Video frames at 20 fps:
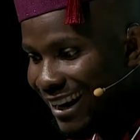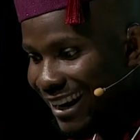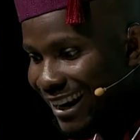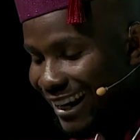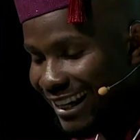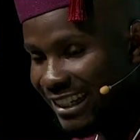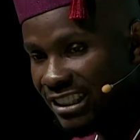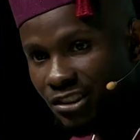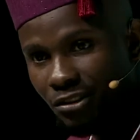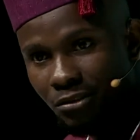
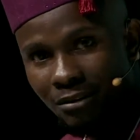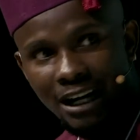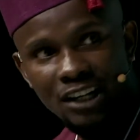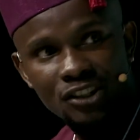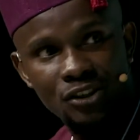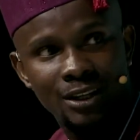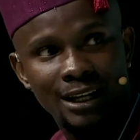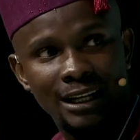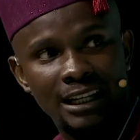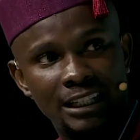
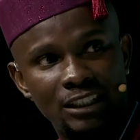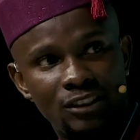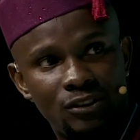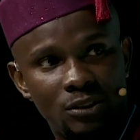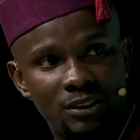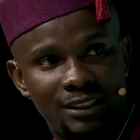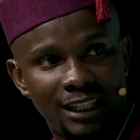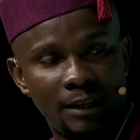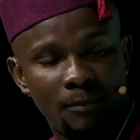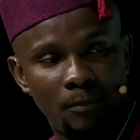interaction that needs
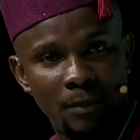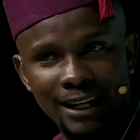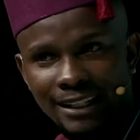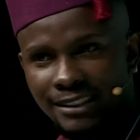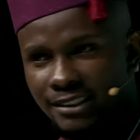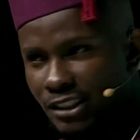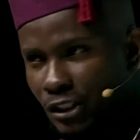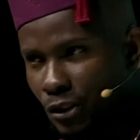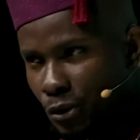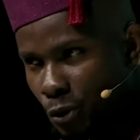to take
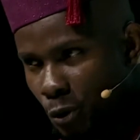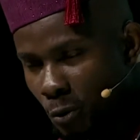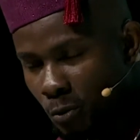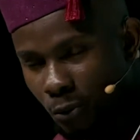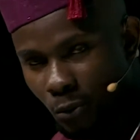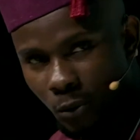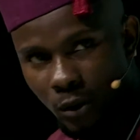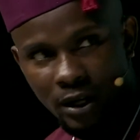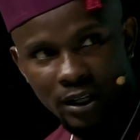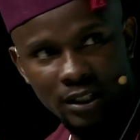place, the group
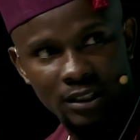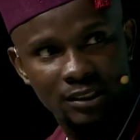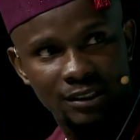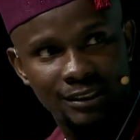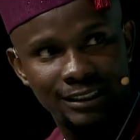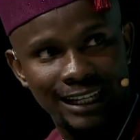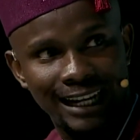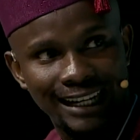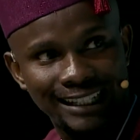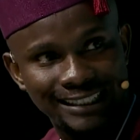works,
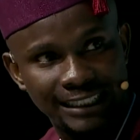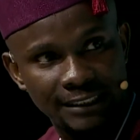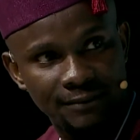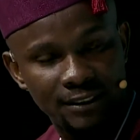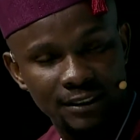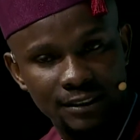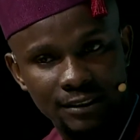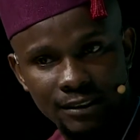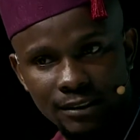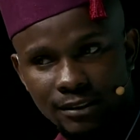the
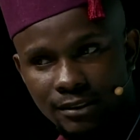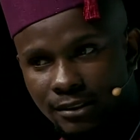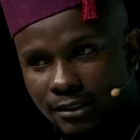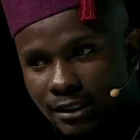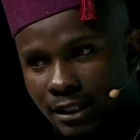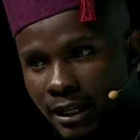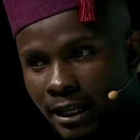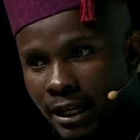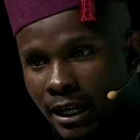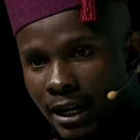activities,
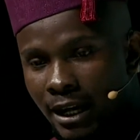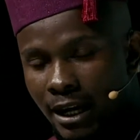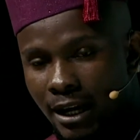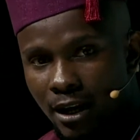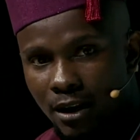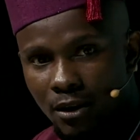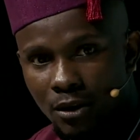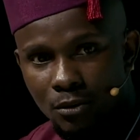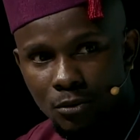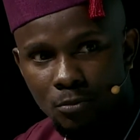the
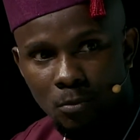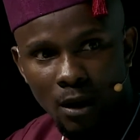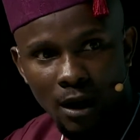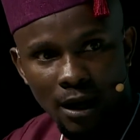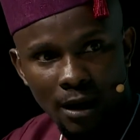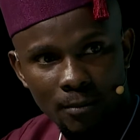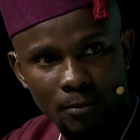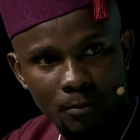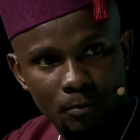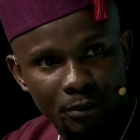
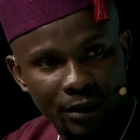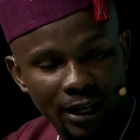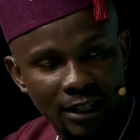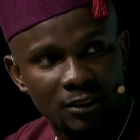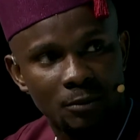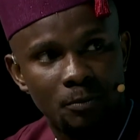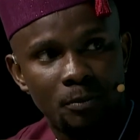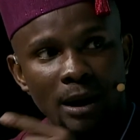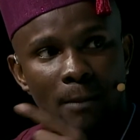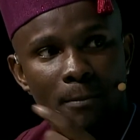
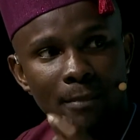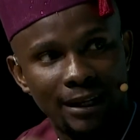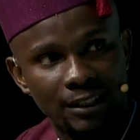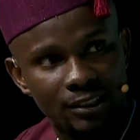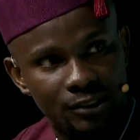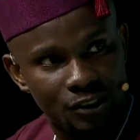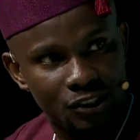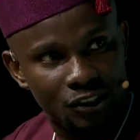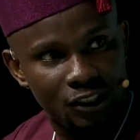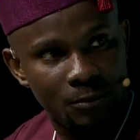peer-to-peer
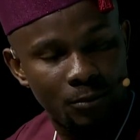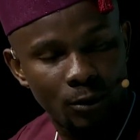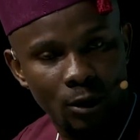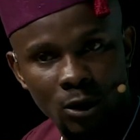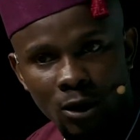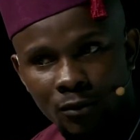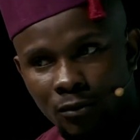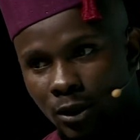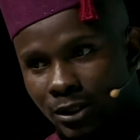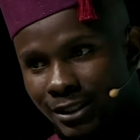mentorship,
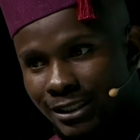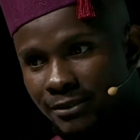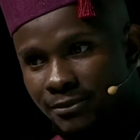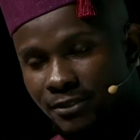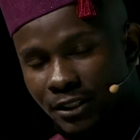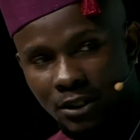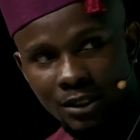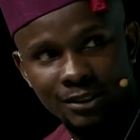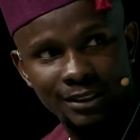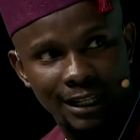all of all these
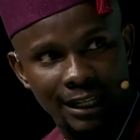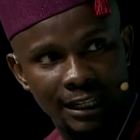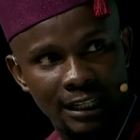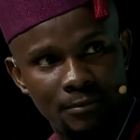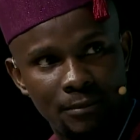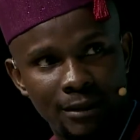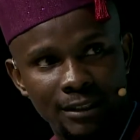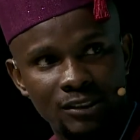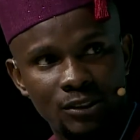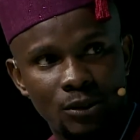various
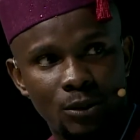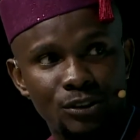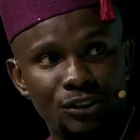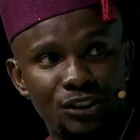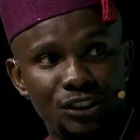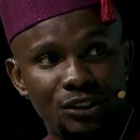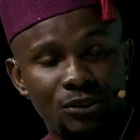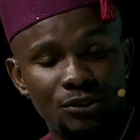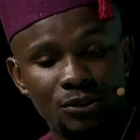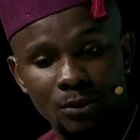elements
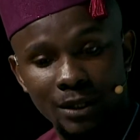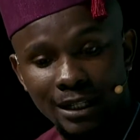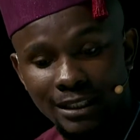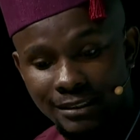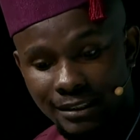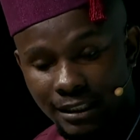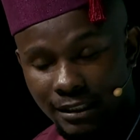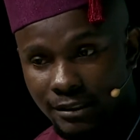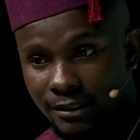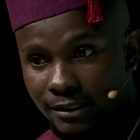continue to
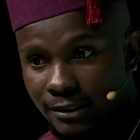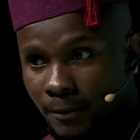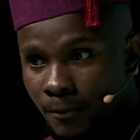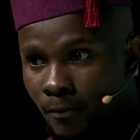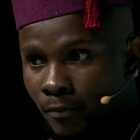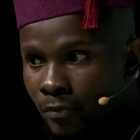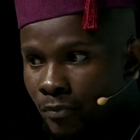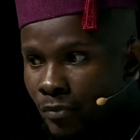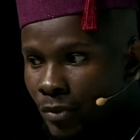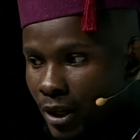exist.
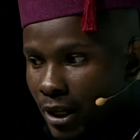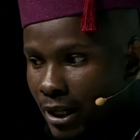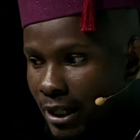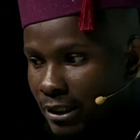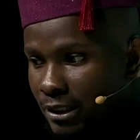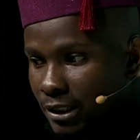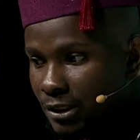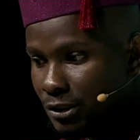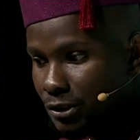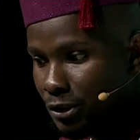
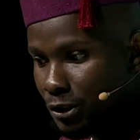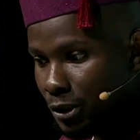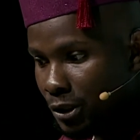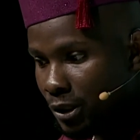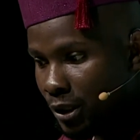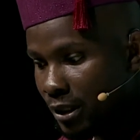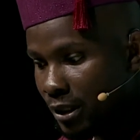It is not